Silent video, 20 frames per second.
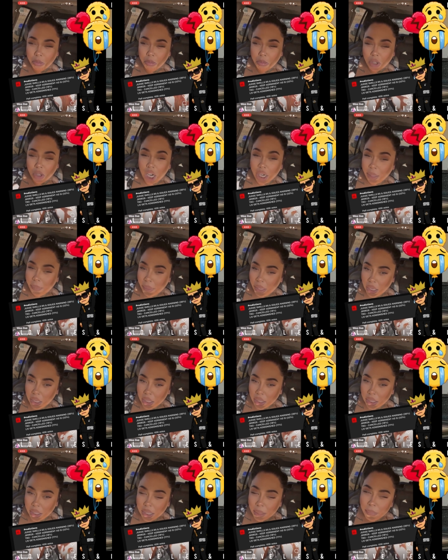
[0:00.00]
30
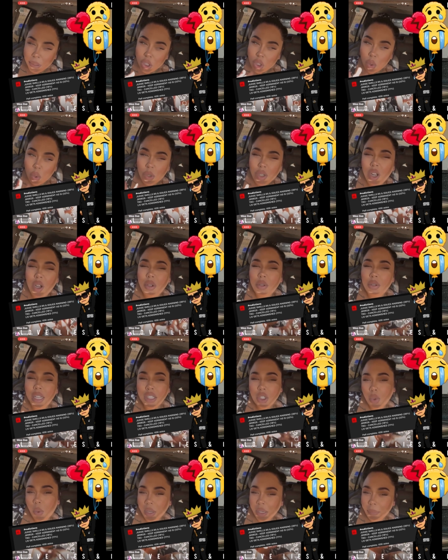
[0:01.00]
minutes. Give me, no, like
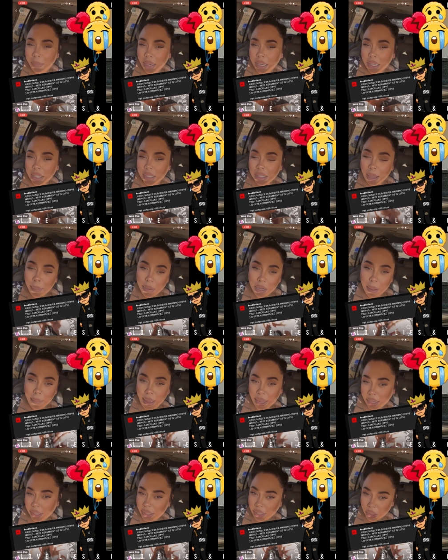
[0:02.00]
20 minutes. I'm going to come
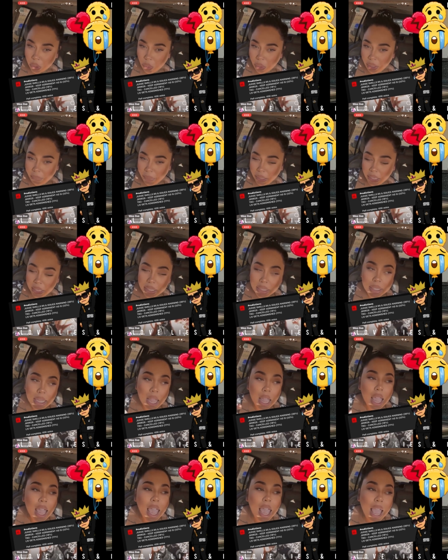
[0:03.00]
back in like 20 minutes
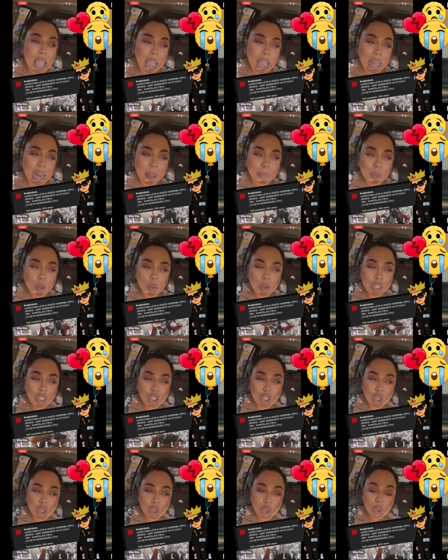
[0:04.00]
and I'm going
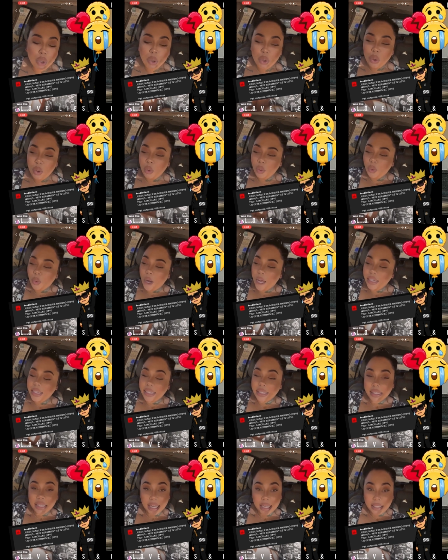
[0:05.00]
to
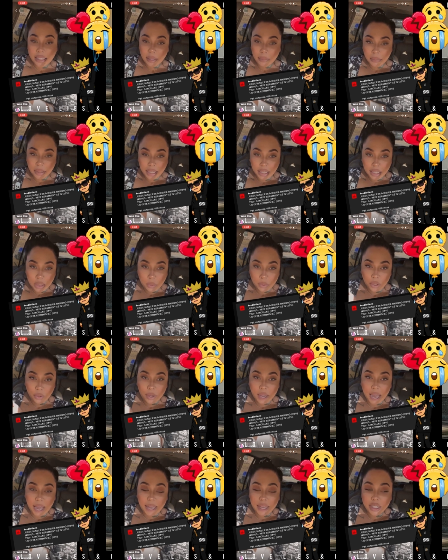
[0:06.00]
discuss some things with you
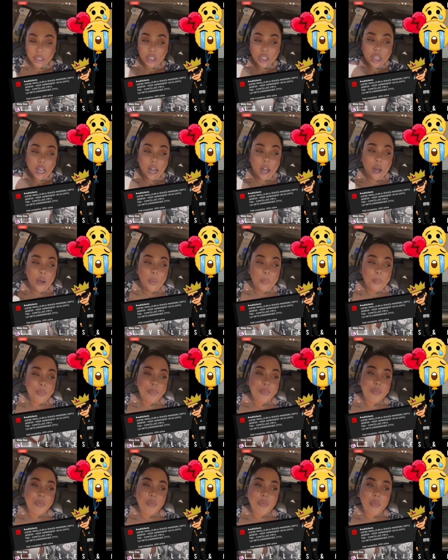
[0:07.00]
guys. So
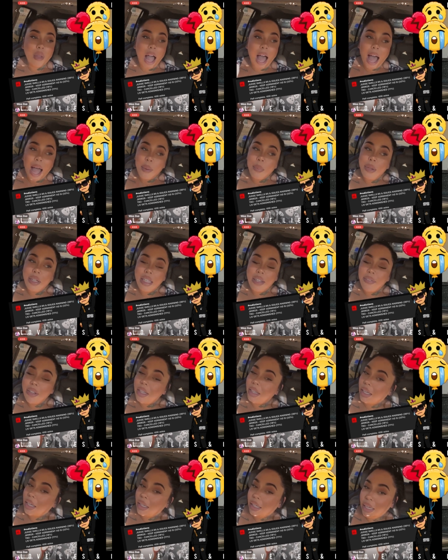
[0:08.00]
I will leave a
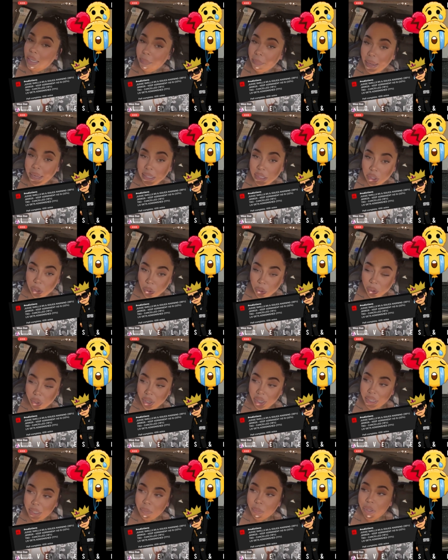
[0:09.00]
link in my
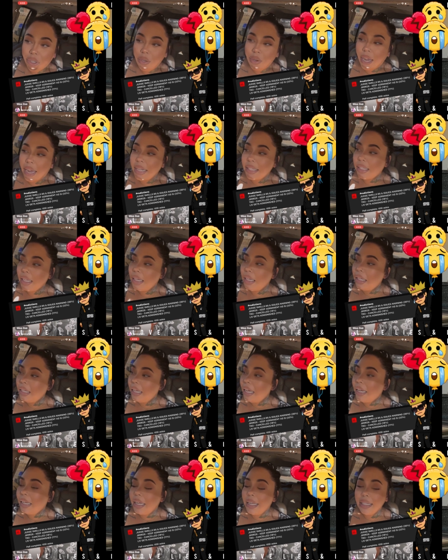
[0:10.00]
story where you guys can
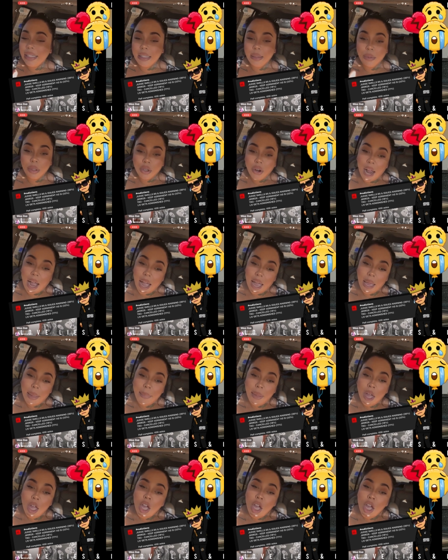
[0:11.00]
click and subscribe